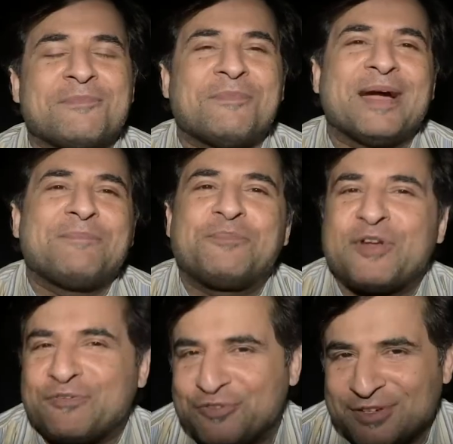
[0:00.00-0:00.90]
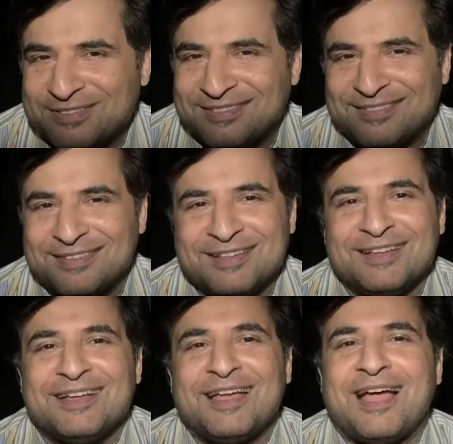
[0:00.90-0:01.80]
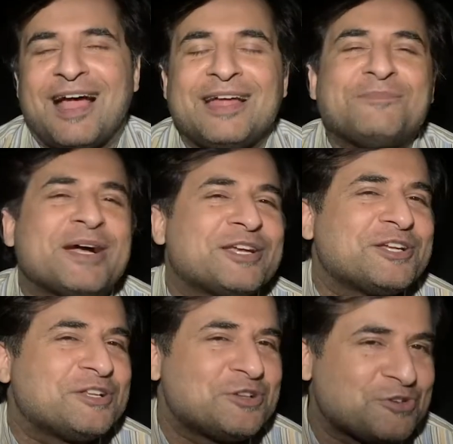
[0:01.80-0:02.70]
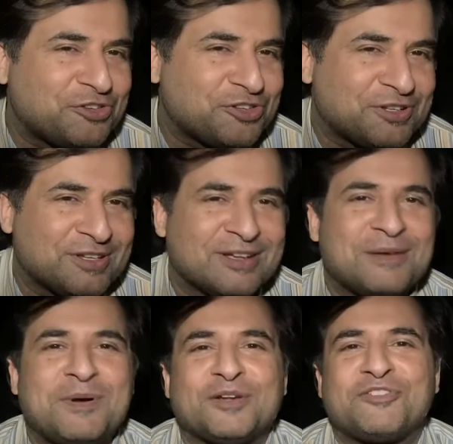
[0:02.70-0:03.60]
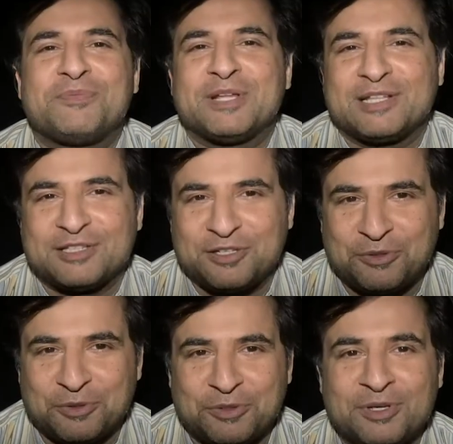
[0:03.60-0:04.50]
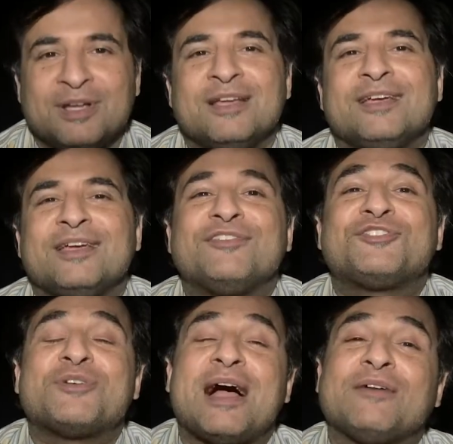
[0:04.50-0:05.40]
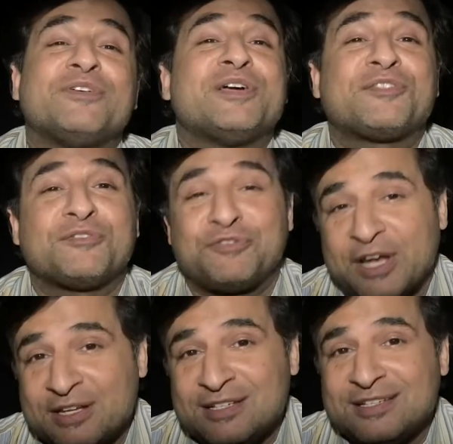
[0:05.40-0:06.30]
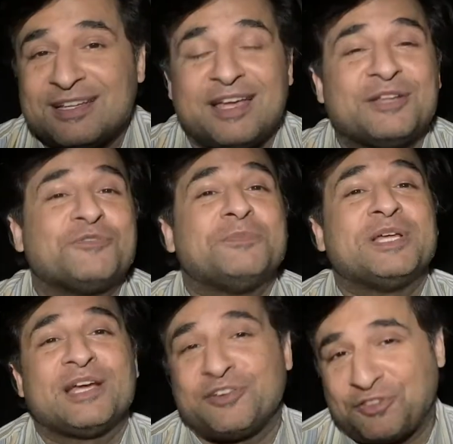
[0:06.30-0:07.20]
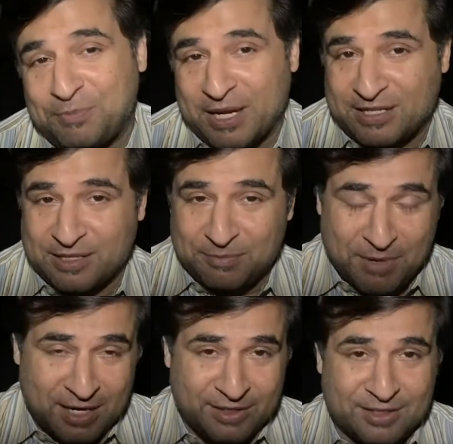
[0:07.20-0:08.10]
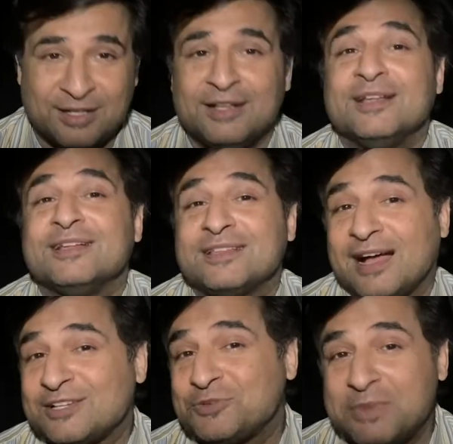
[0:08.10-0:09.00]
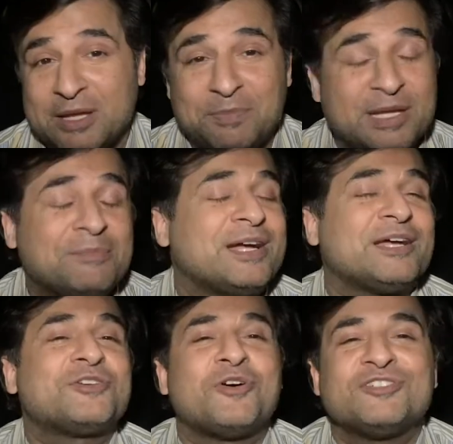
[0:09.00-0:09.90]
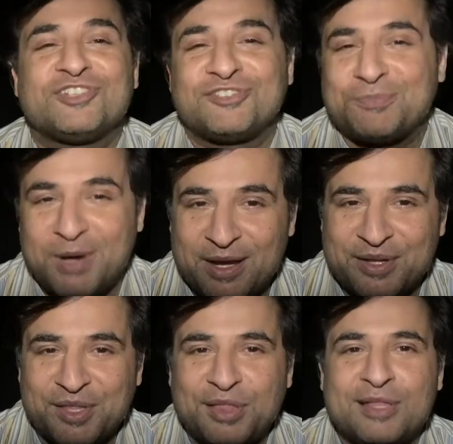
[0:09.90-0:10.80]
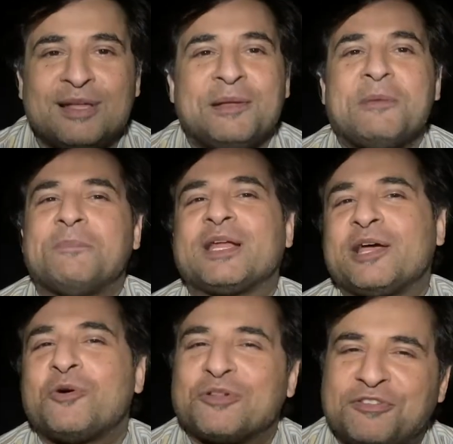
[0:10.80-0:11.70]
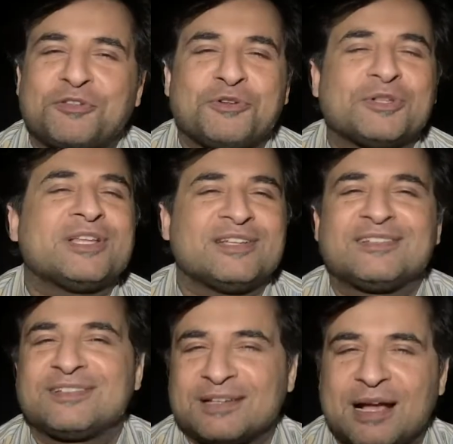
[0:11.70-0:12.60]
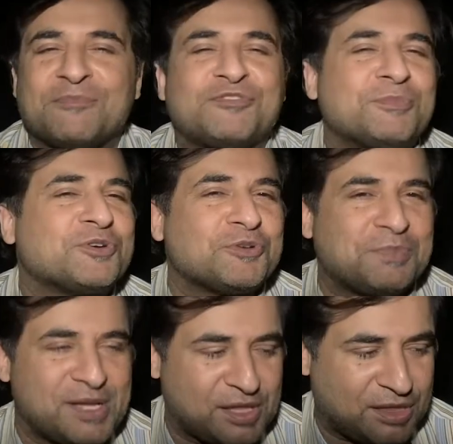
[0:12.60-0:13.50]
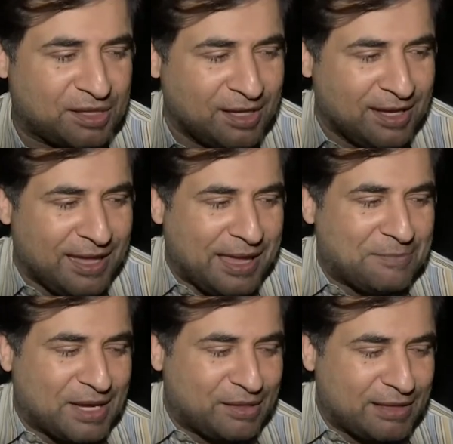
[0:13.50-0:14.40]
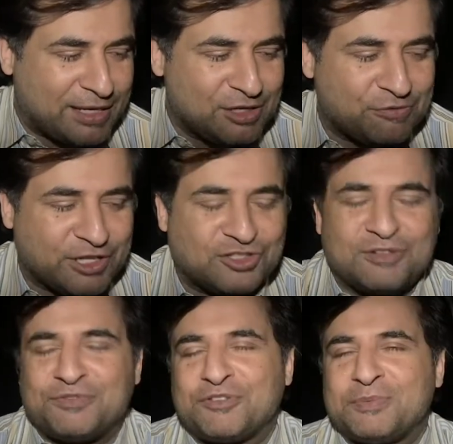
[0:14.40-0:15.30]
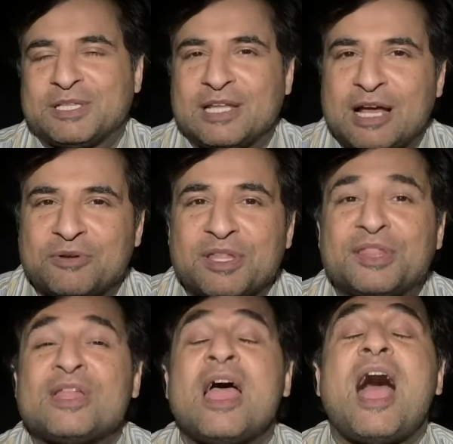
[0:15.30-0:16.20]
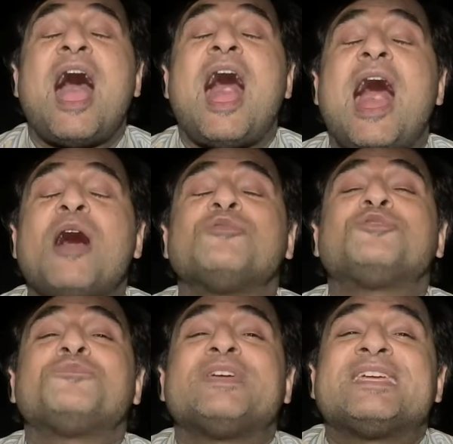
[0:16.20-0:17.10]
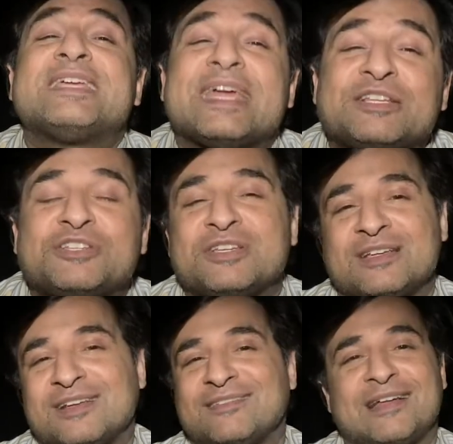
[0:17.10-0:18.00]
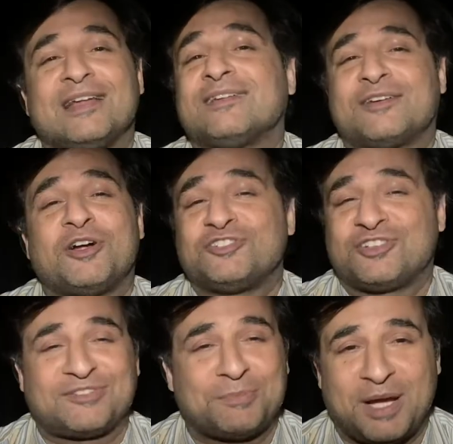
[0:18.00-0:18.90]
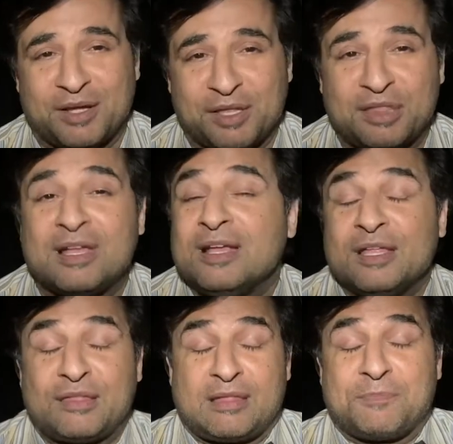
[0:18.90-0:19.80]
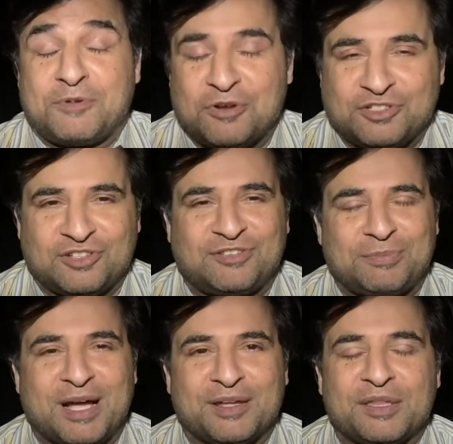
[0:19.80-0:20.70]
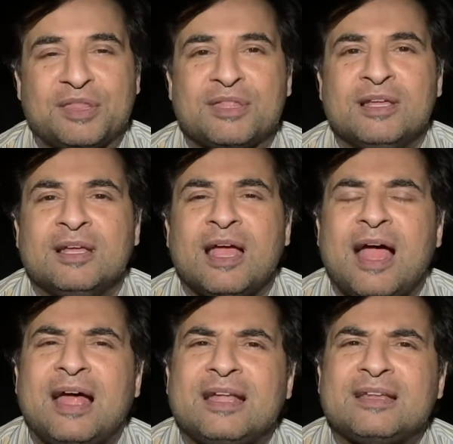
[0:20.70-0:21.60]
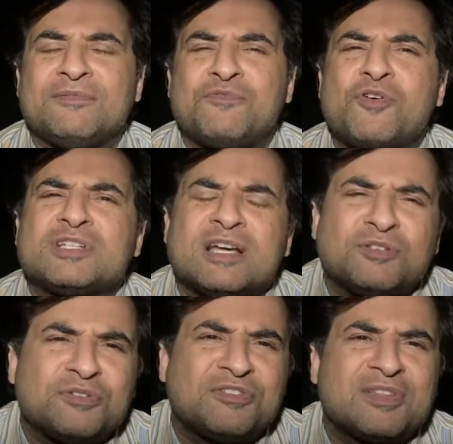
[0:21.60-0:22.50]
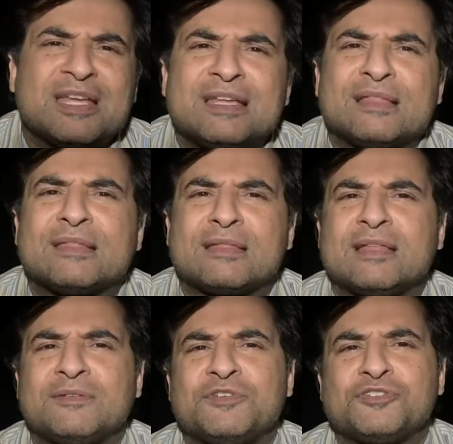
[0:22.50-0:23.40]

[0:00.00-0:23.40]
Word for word: My preference and my conclusion about Smita Tharoor is to have her as a friend and a woman I respect and admire. That may be my unconscious bias, but I also know that it comes from a good place. And my second question for Smita now is, how do we get unconscious bias, subconscious bias, and what are those things that we